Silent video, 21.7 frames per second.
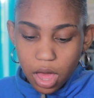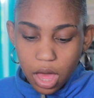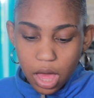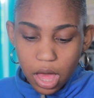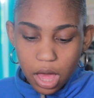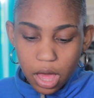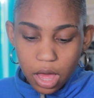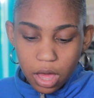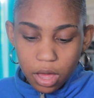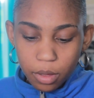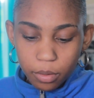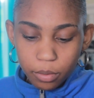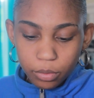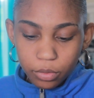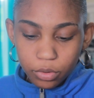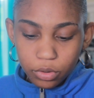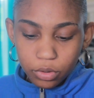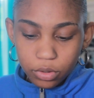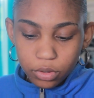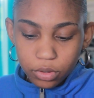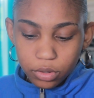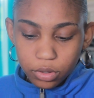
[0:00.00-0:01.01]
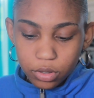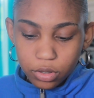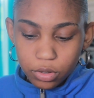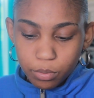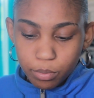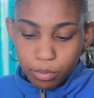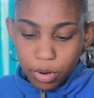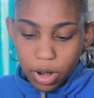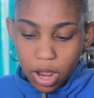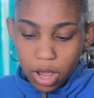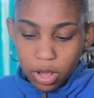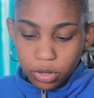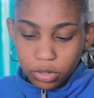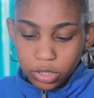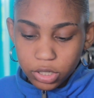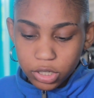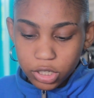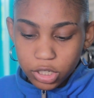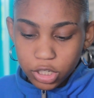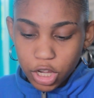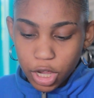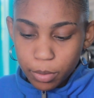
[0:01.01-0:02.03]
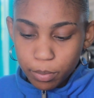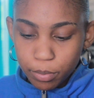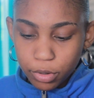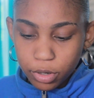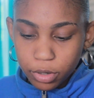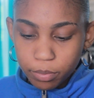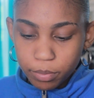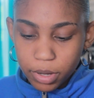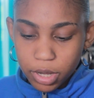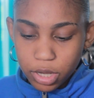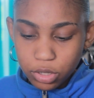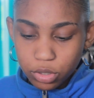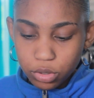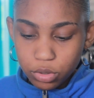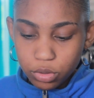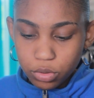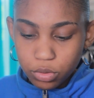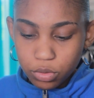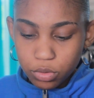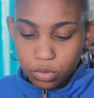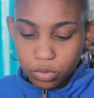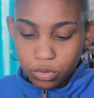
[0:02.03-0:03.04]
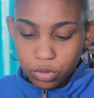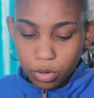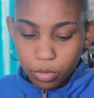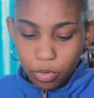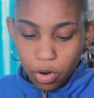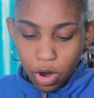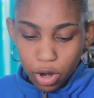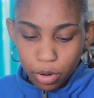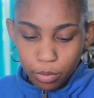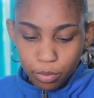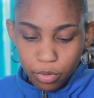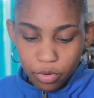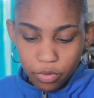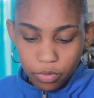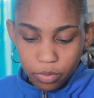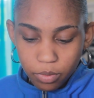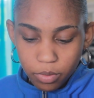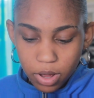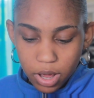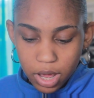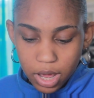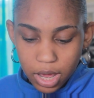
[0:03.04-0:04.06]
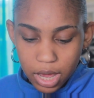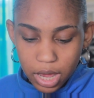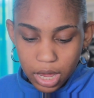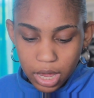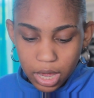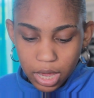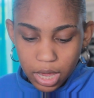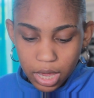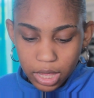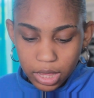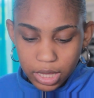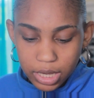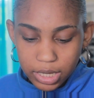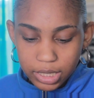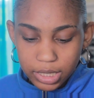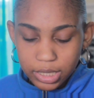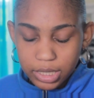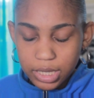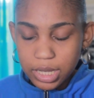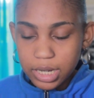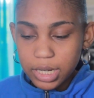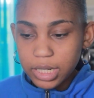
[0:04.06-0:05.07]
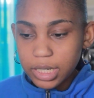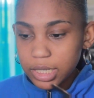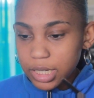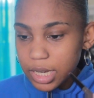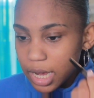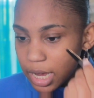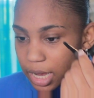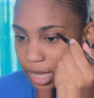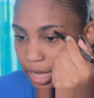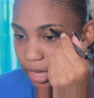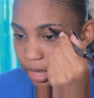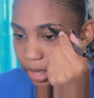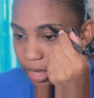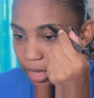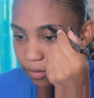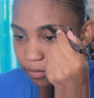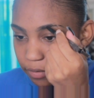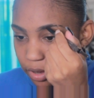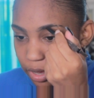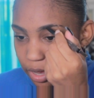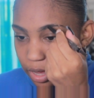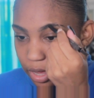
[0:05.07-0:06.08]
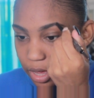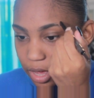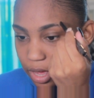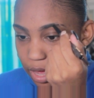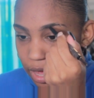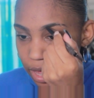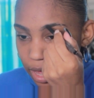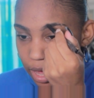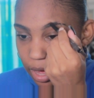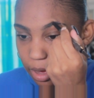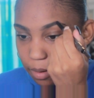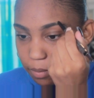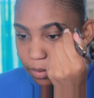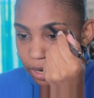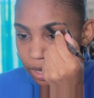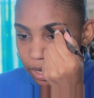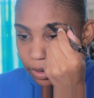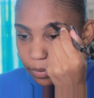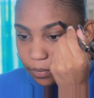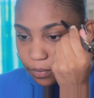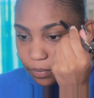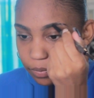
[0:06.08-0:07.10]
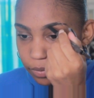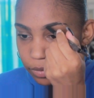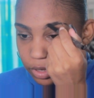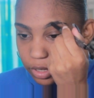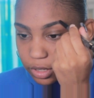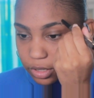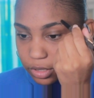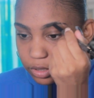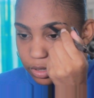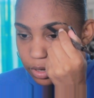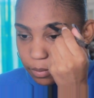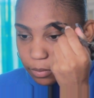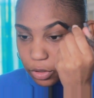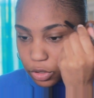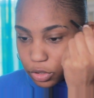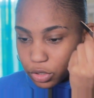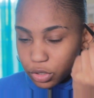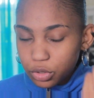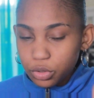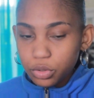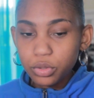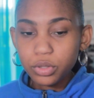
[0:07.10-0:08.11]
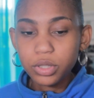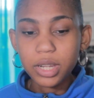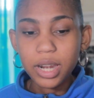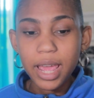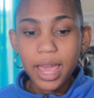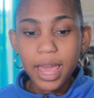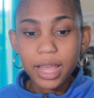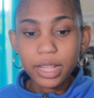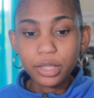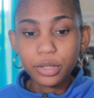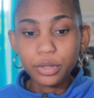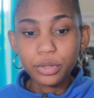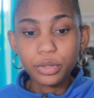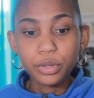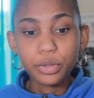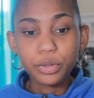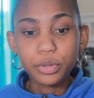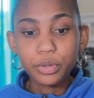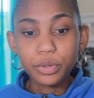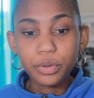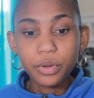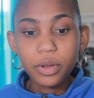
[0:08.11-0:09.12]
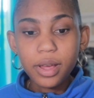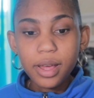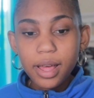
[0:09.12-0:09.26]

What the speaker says: brow shaper pencil, the waterproof one, and this is in the shade 11 Ebony. So I'm just using that to do,